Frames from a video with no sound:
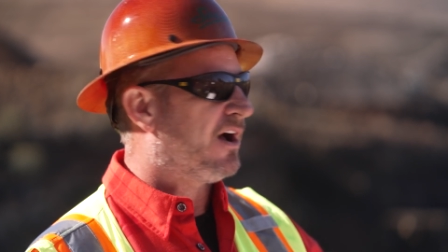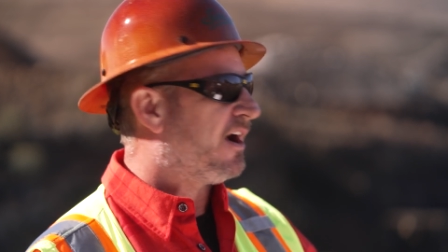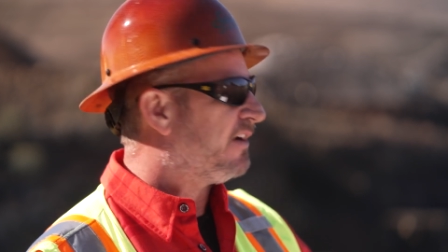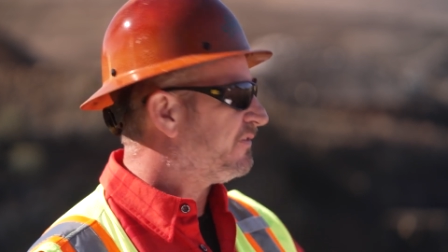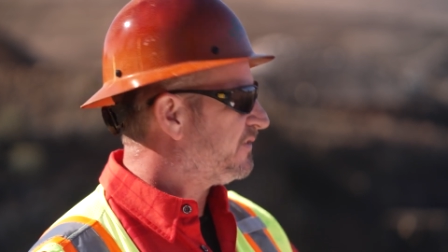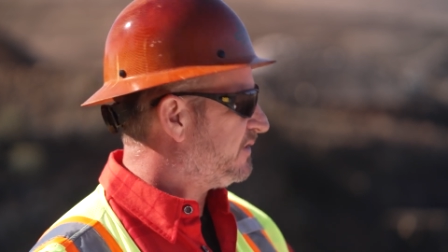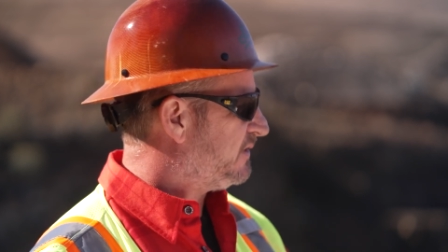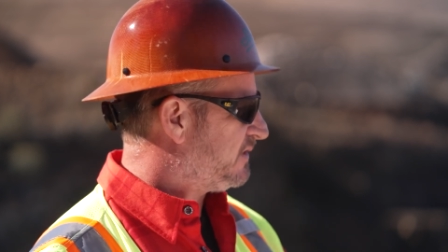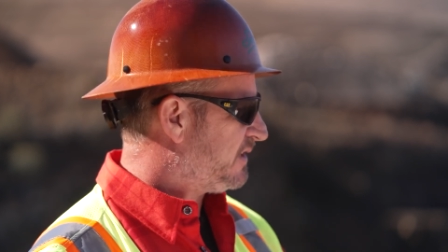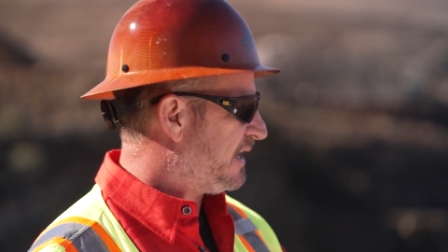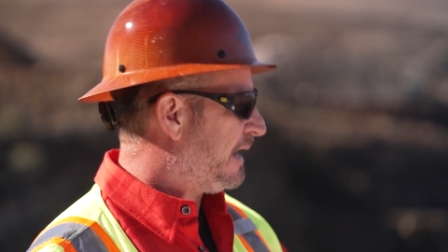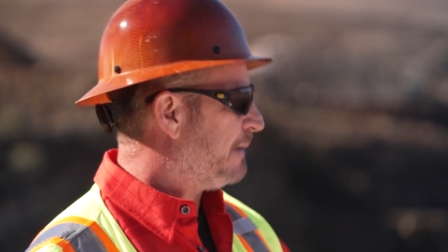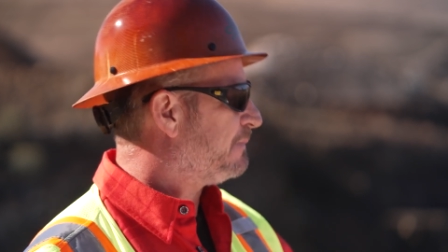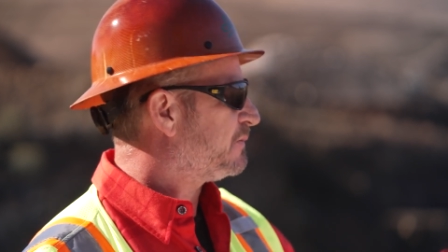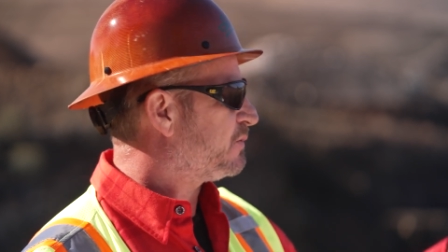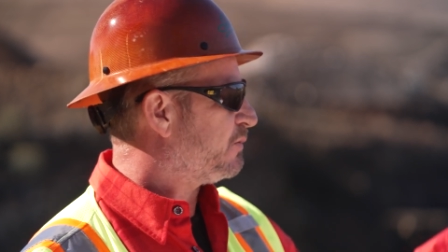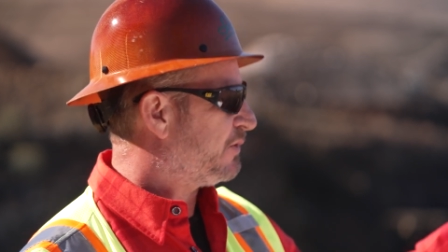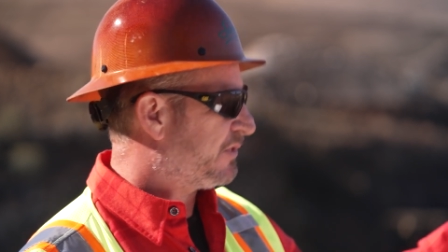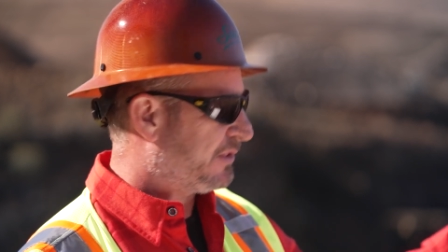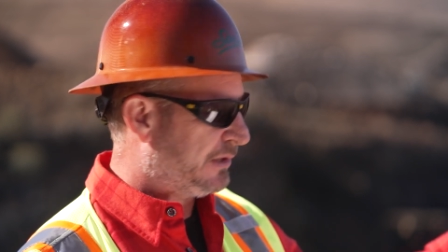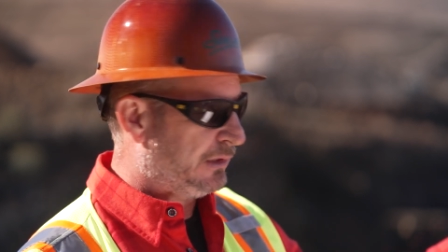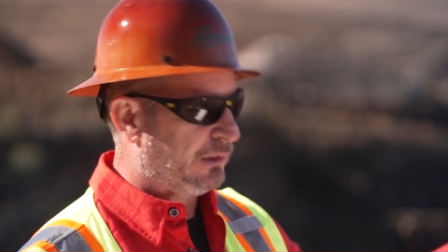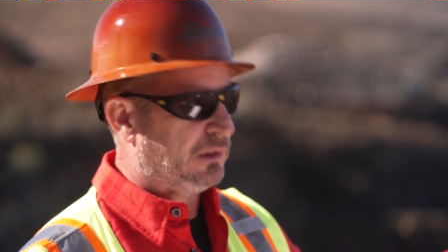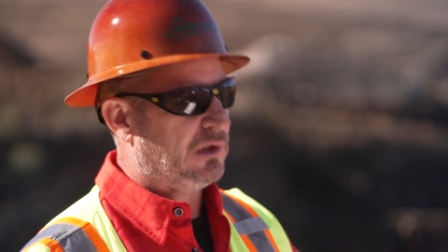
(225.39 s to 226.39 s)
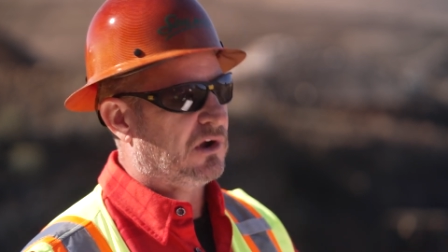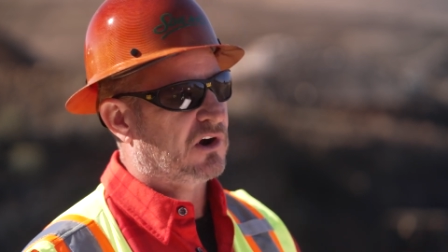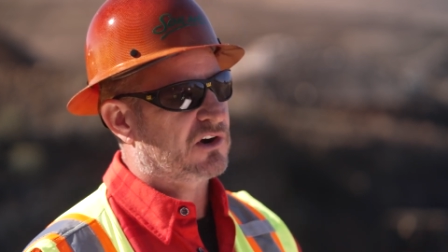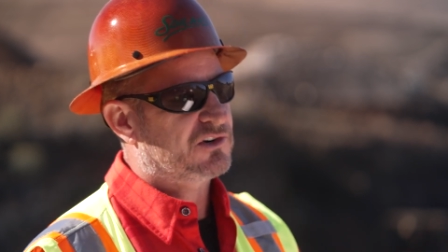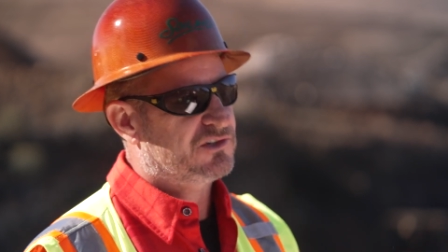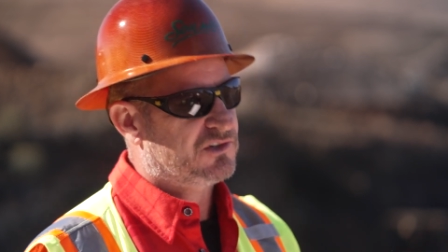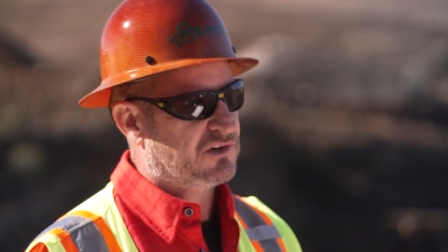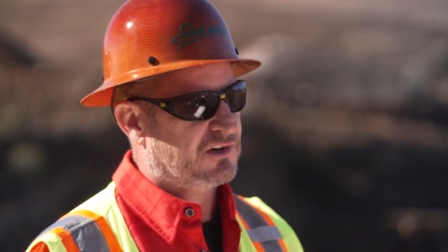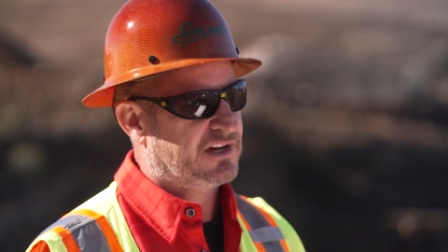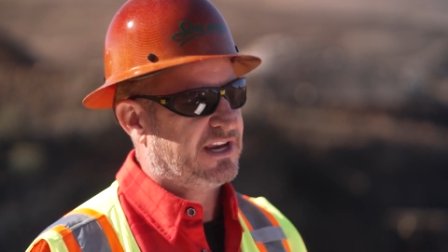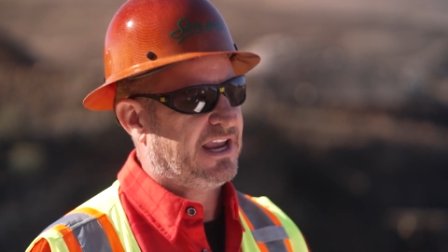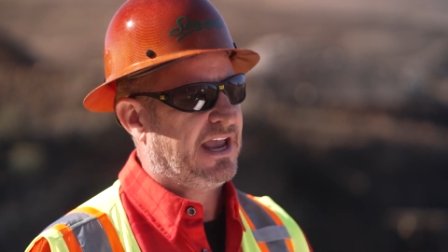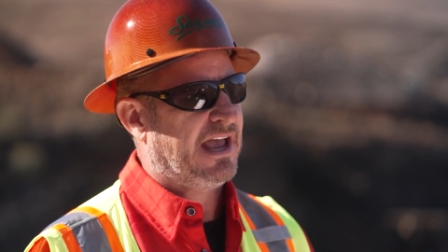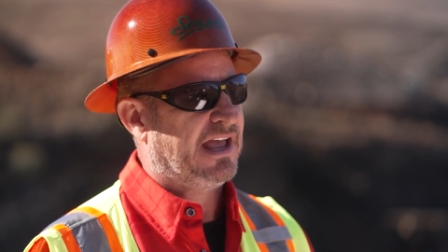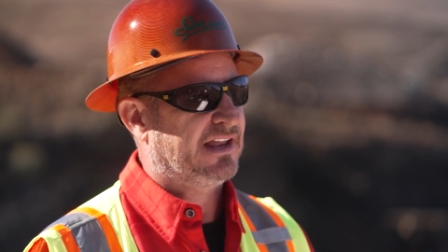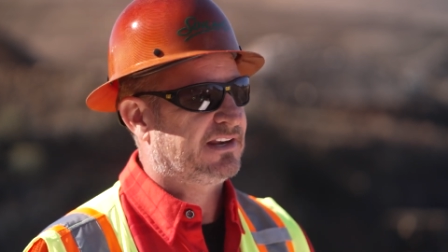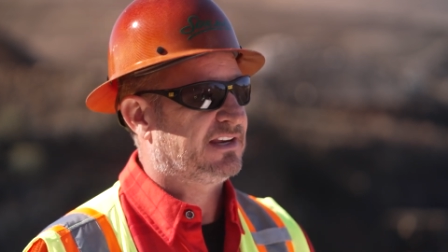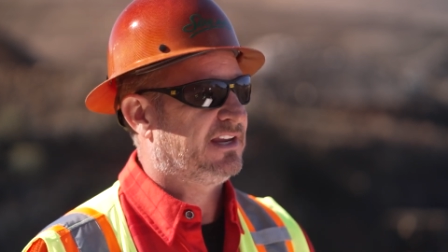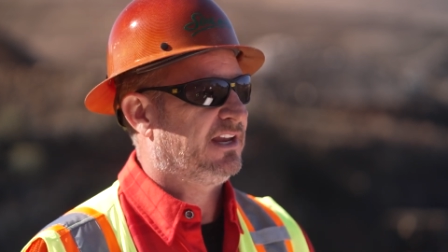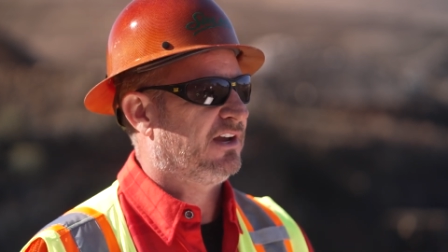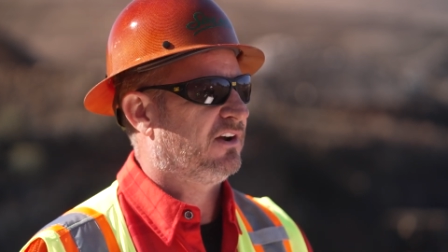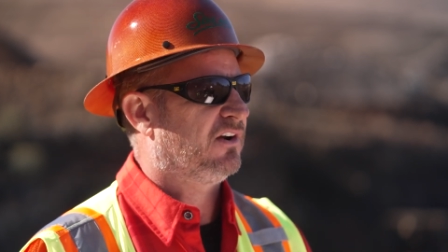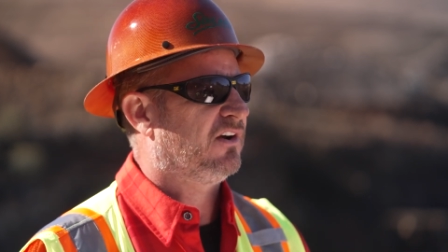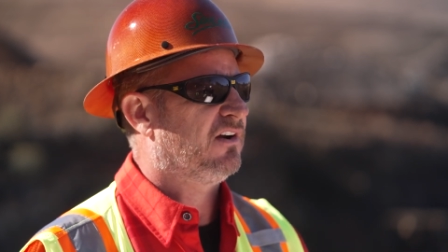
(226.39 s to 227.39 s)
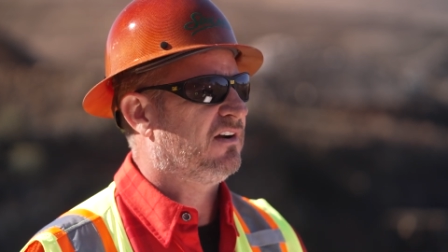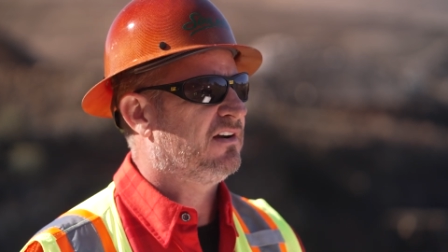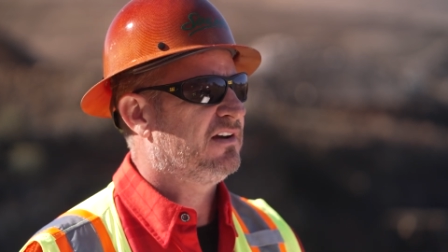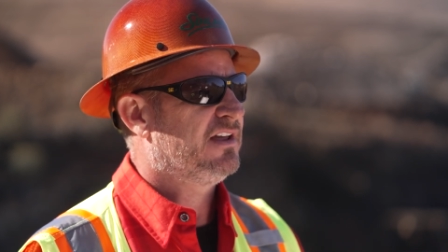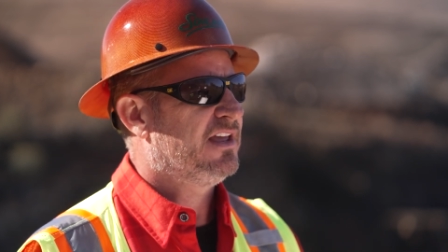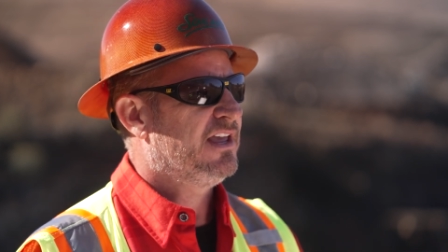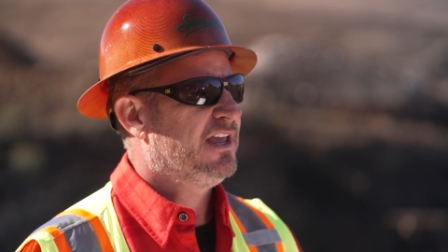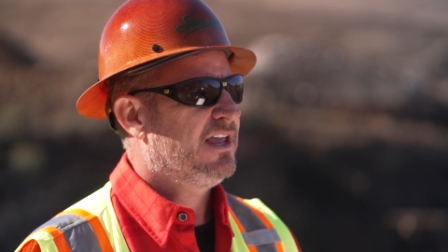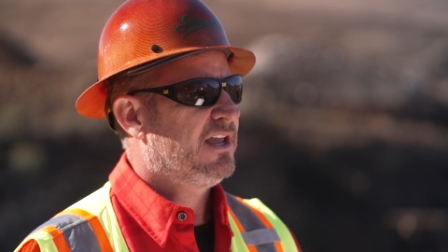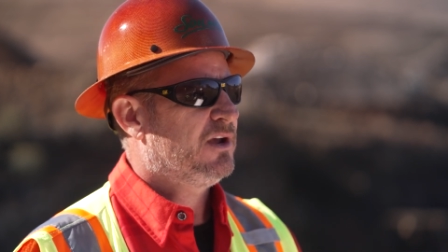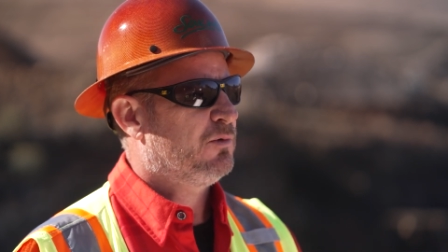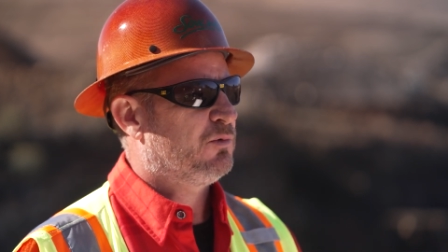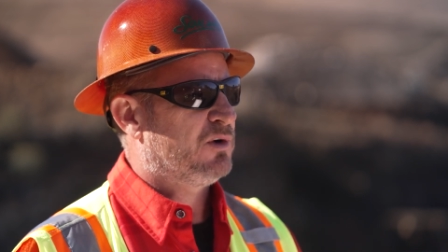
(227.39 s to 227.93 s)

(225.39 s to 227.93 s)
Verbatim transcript: but oftentimes with the larger CAT gear,